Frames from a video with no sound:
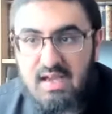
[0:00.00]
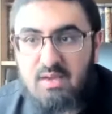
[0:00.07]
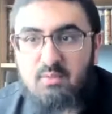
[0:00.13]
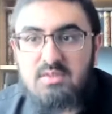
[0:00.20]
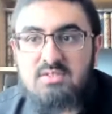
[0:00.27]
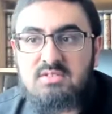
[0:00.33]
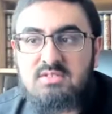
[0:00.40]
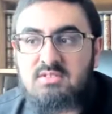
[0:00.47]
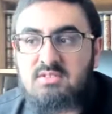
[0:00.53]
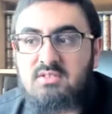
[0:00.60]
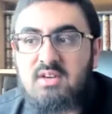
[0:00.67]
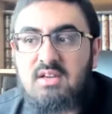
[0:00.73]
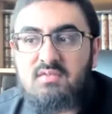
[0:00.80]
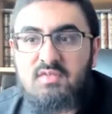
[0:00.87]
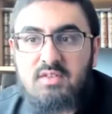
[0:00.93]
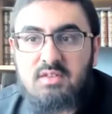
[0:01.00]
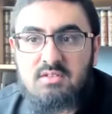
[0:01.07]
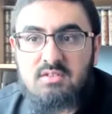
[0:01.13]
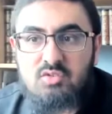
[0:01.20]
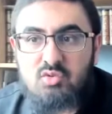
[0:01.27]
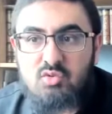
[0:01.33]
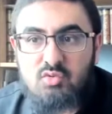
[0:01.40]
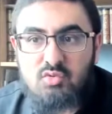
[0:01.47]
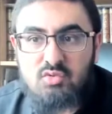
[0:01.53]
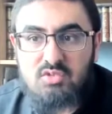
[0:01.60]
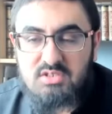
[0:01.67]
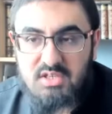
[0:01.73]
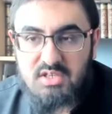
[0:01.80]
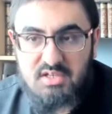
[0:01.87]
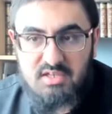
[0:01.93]
I was grateful to
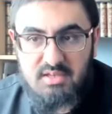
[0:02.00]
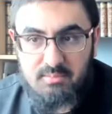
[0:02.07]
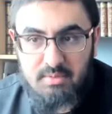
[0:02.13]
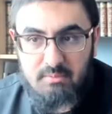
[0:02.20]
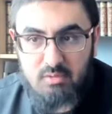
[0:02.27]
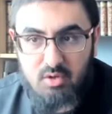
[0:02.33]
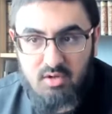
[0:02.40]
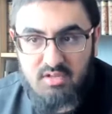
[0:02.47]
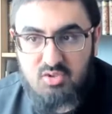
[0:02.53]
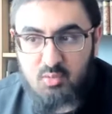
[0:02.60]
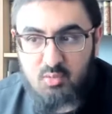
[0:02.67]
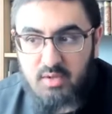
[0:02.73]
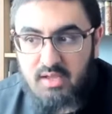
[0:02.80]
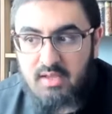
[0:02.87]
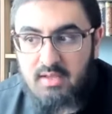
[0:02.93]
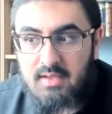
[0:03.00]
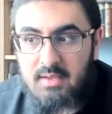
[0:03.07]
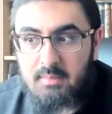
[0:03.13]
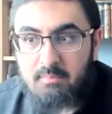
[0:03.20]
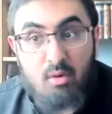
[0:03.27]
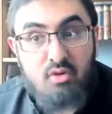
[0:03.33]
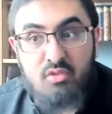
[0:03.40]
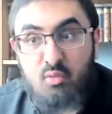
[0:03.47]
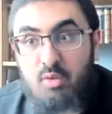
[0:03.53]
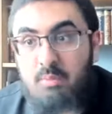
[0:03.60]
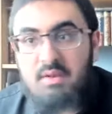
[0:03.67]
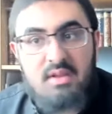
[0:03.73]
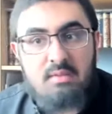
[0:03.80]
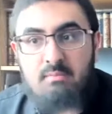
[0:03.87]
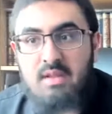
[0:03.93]
study in Ibrahim College where both
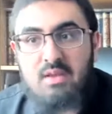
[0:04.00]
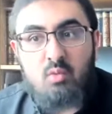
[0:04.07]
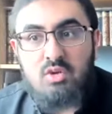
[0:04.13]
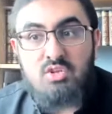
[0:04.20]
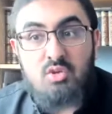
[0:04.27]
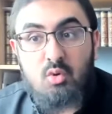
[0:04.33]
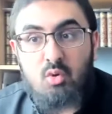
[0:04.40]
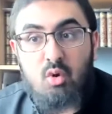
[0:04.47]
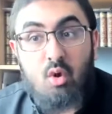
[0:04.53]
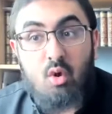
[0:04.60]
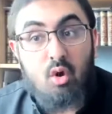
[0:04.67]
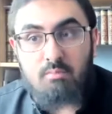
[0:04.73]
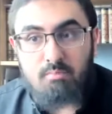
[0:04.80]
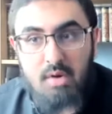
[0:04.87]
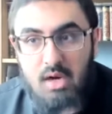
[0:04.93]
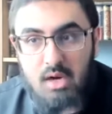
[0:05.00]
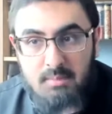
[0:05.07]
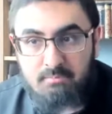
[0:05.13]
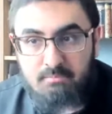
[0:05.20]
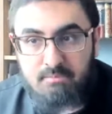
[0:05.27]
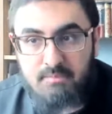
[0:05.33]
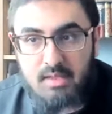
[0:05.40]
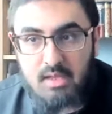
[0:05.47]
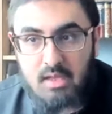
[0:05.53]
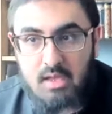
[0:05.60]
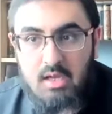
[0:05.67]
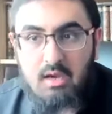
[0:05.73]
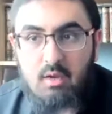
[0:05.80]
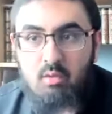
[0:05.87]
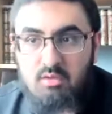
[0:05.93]
women and men were taught on par,
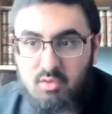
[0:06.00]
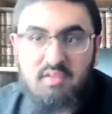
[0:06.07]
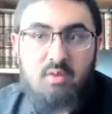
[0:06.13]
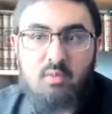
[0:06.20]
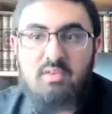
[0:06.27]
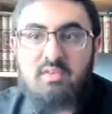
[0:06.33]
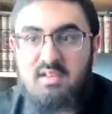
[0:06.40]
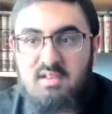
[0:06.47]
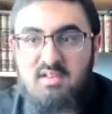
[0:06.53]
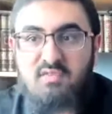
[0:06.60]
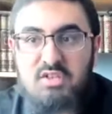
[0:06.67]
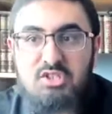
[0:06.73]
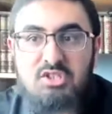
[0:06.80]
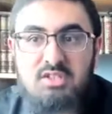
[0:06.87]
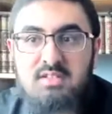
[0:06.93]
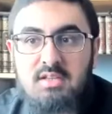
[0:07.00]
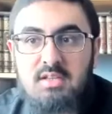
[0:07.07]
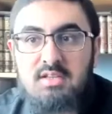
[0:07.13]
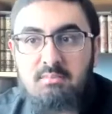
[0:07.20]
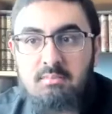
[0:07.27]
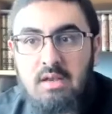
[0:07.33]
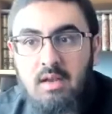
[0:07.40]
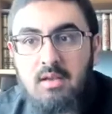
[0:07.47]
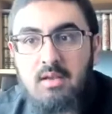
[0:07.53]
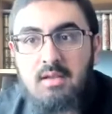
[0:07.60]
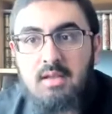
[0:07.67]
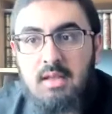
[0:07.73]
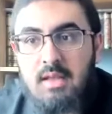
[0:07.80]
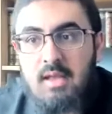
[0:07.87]
although there was a division in the middle.